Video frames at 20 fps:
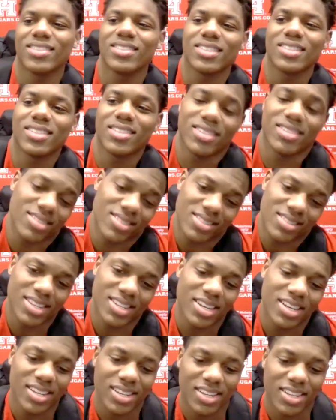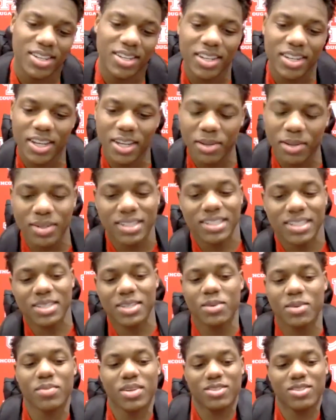It's just a game I just
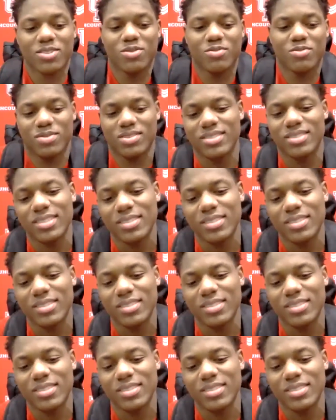come out to.